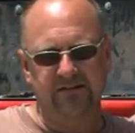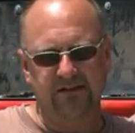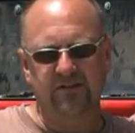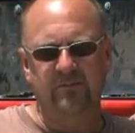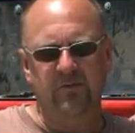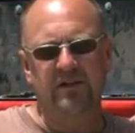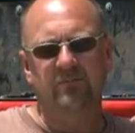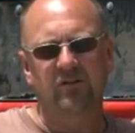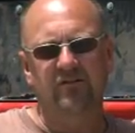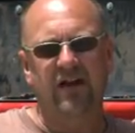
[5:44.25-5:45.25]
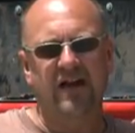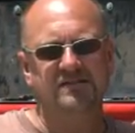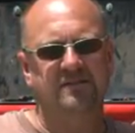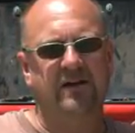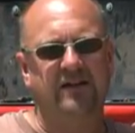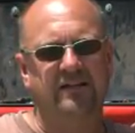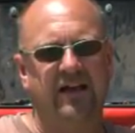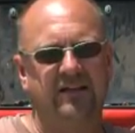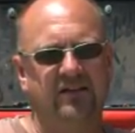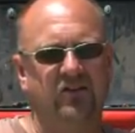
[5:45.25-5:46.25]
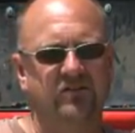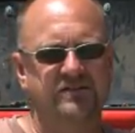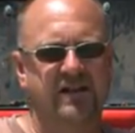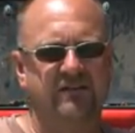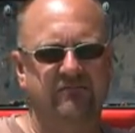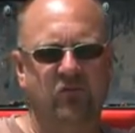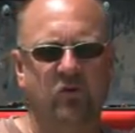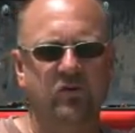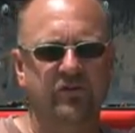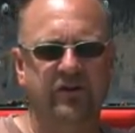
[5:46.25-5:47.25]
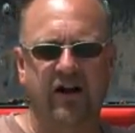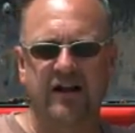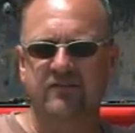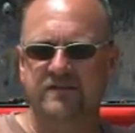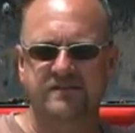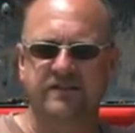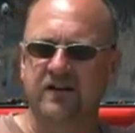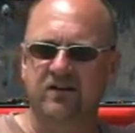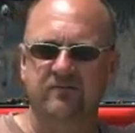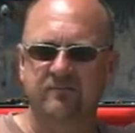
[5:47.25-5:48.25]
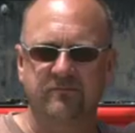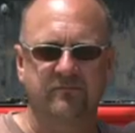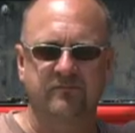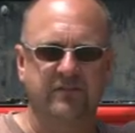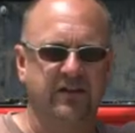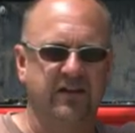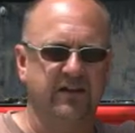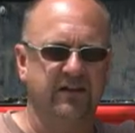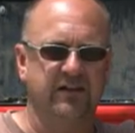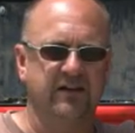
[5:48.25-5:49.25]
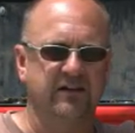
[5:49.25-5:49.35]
other people have asked about that. Is that 4-wheel drive? I said no, and